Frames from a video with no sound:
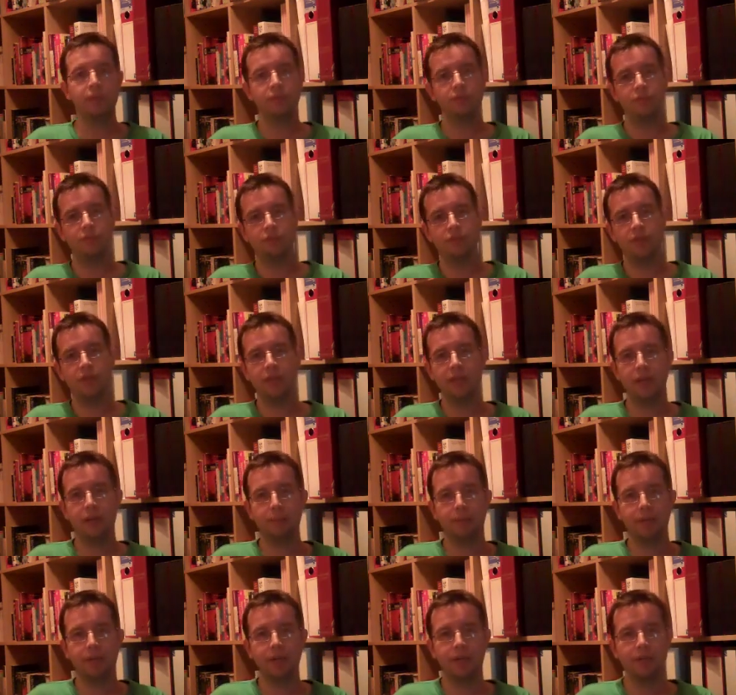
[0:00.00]
to design the
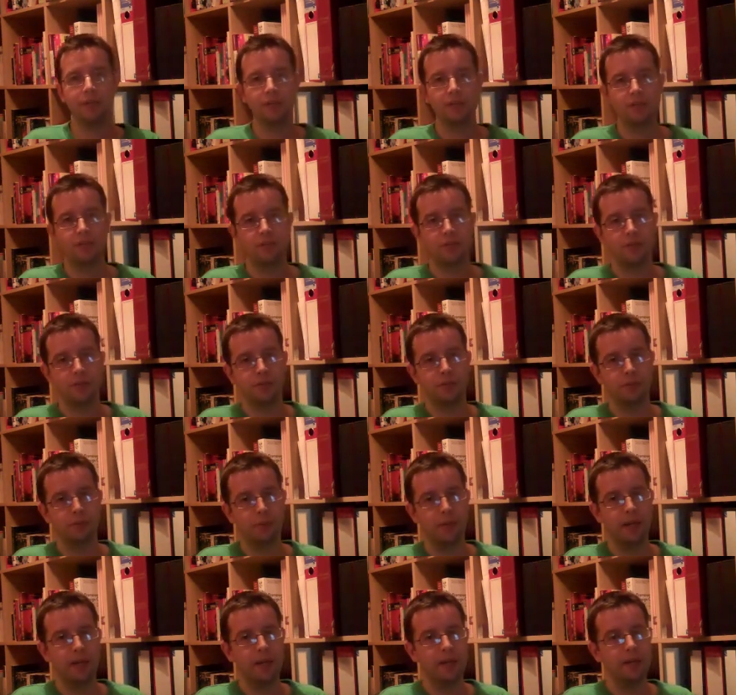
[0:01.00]
application in such a
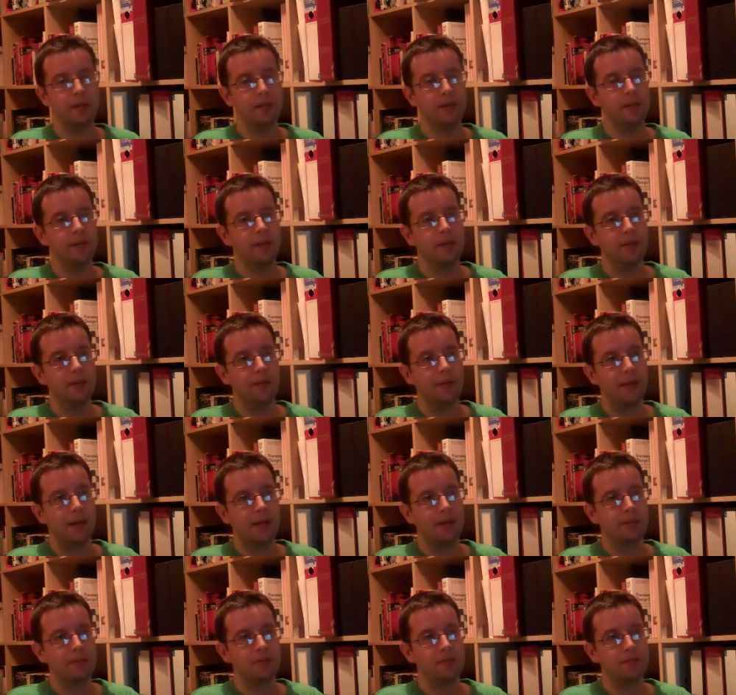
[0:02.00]
way
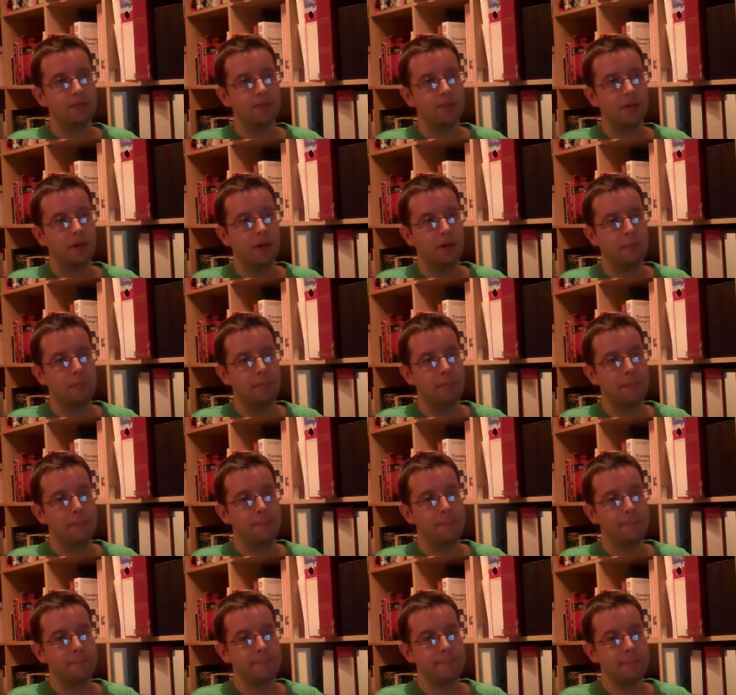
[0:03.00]
that
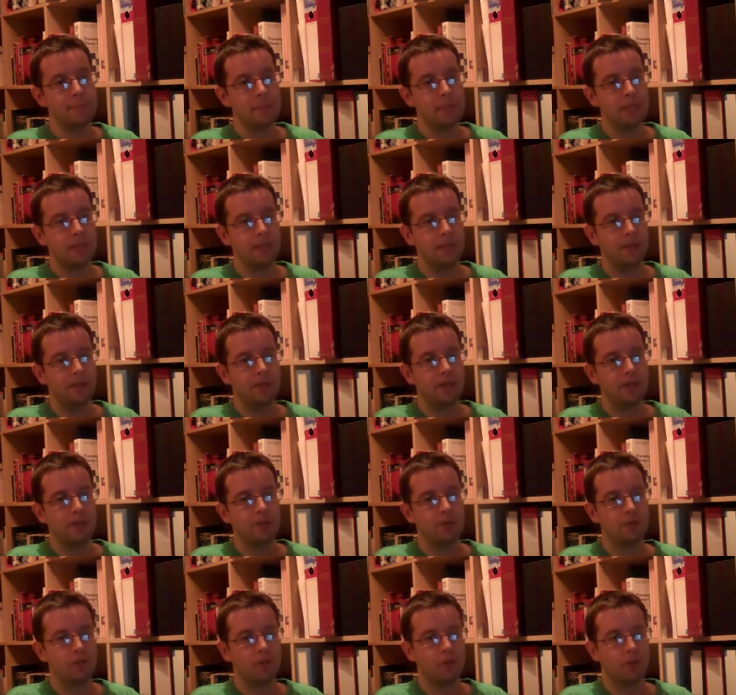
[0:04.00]
you know, the
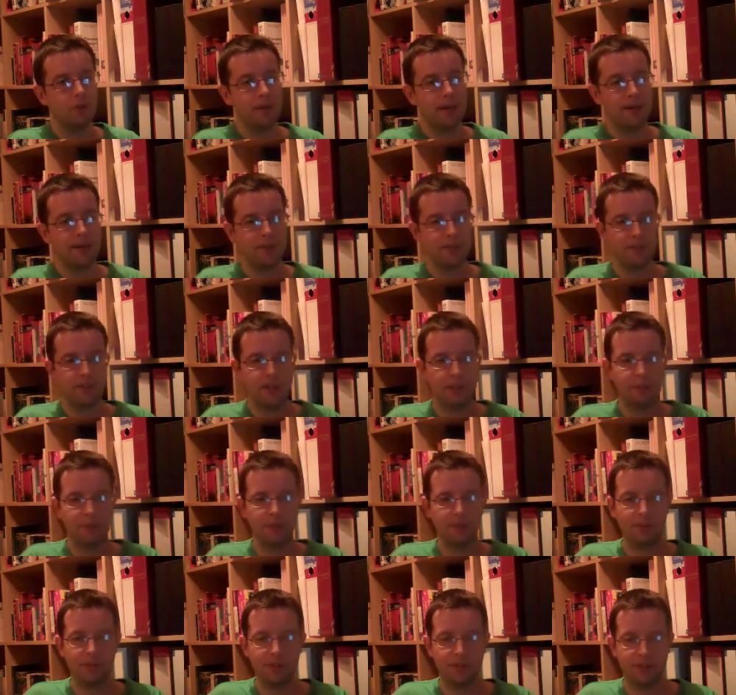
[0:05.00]
control that edits an
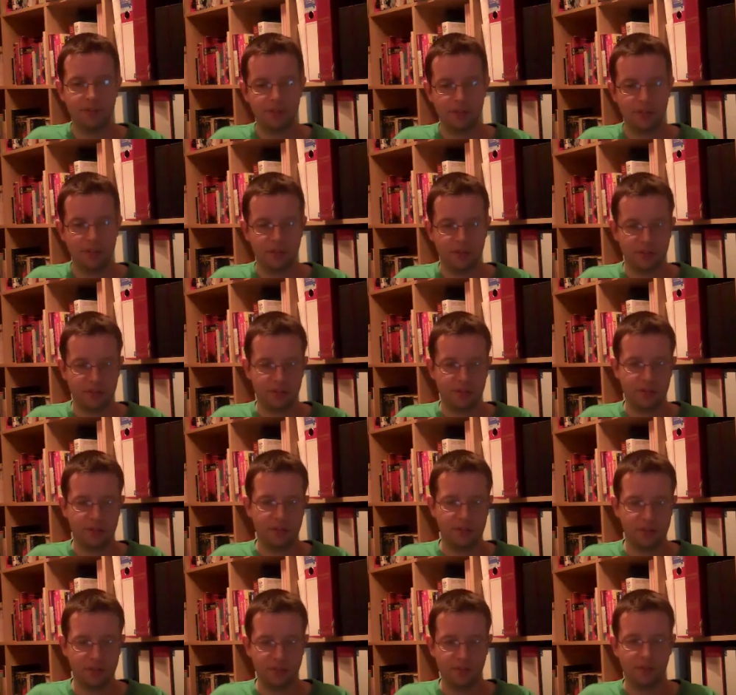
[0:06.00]
image is
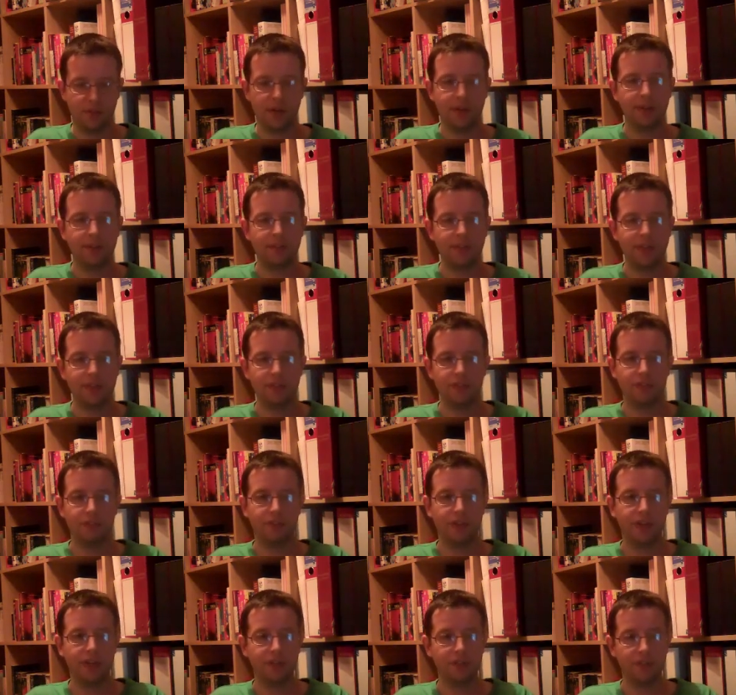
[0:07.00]
defined as an
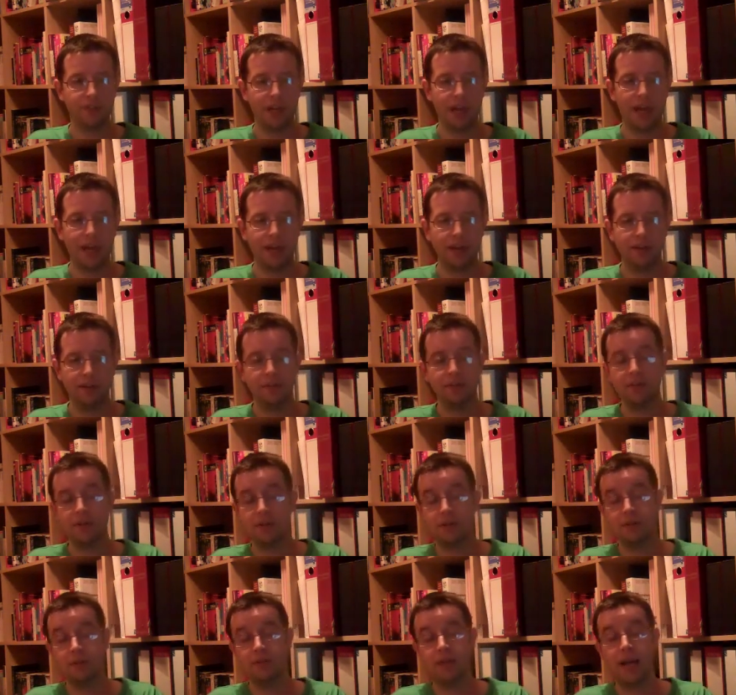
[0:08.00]
interface, and
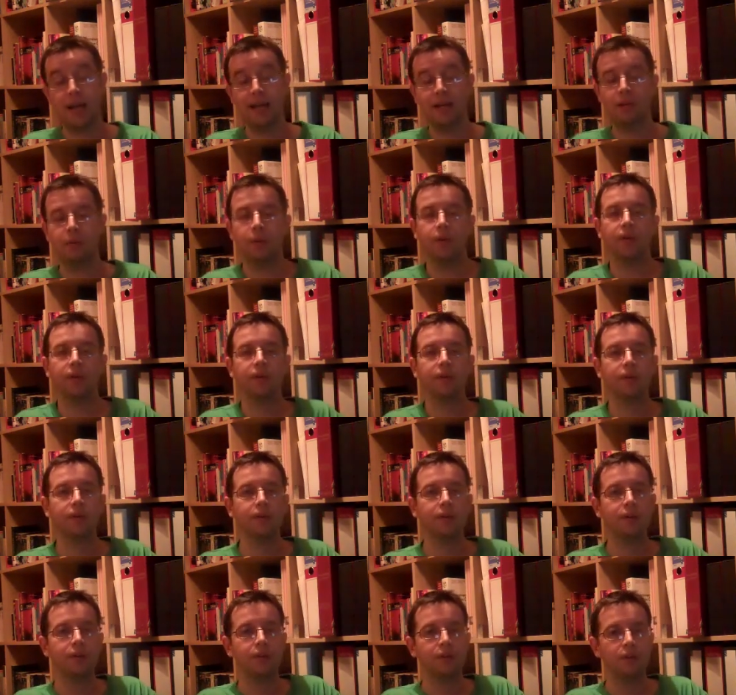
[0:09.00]
anyone
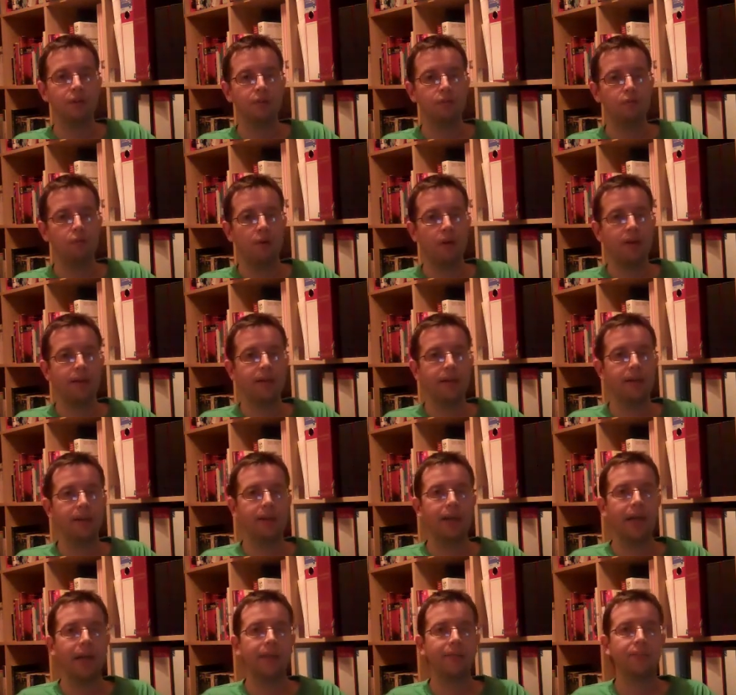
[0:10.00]
can write
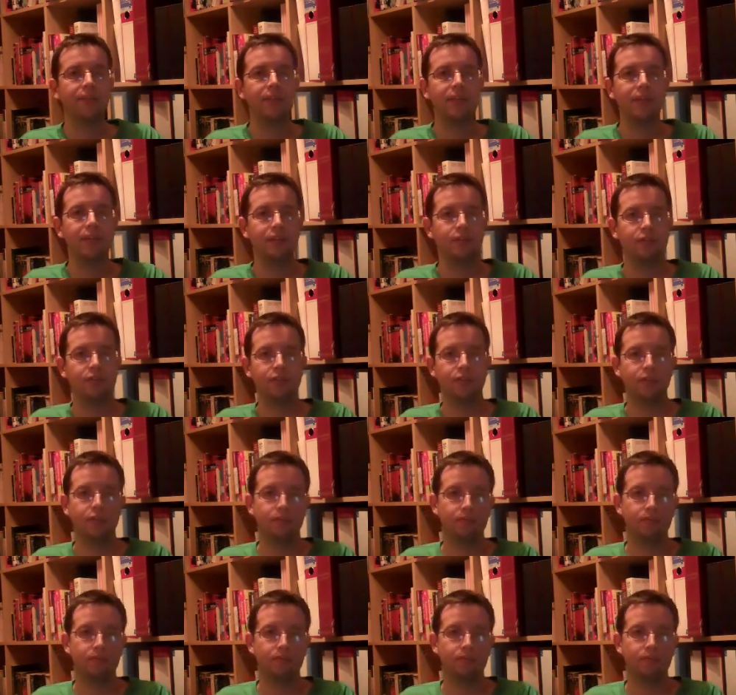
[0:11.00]
and add these